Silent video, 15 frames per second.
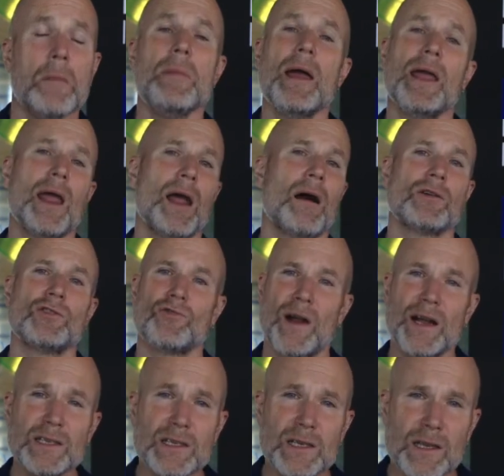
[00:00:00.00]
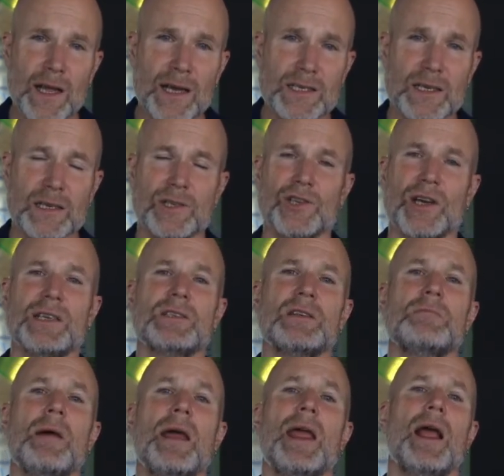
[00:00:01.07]
making our transit less
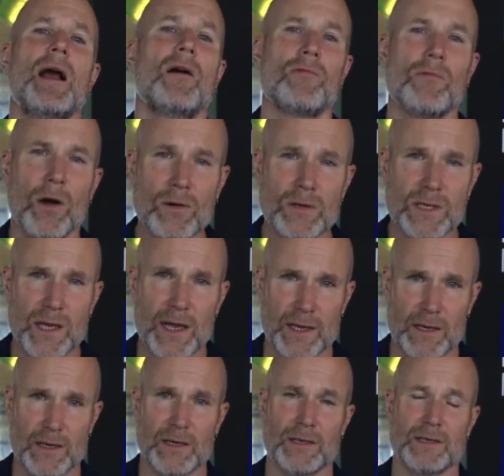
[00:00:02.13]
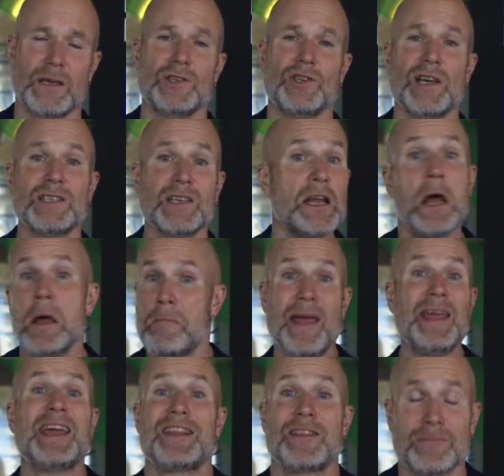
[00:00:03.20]
congested, making our roads less congested,
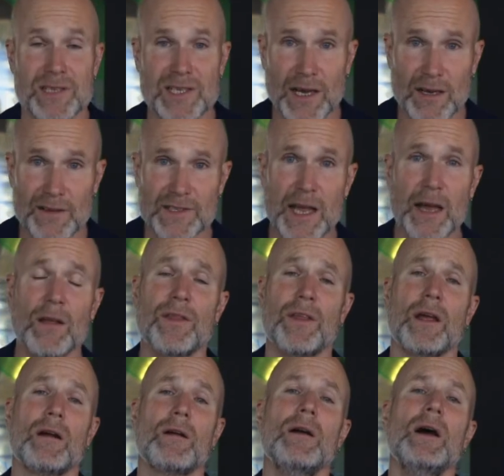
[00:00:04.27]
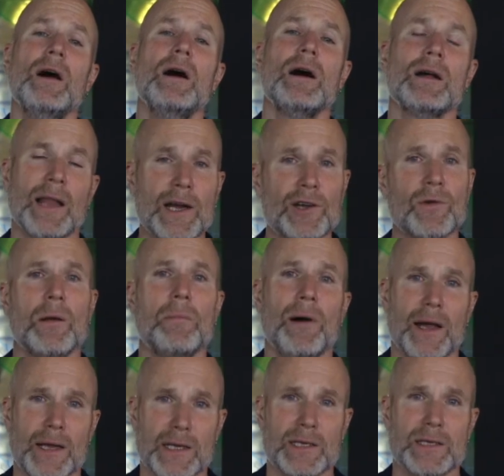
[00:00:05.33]
making themselves healthier. Electric
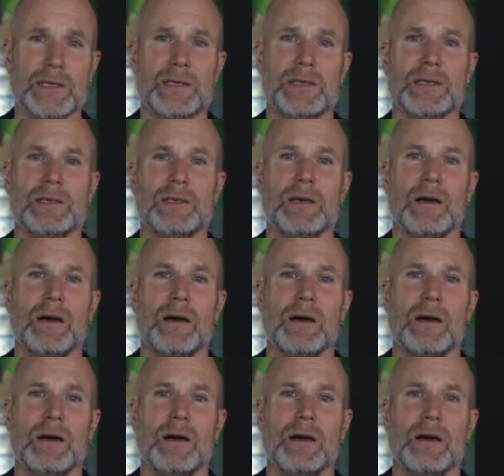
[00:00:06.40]
bikes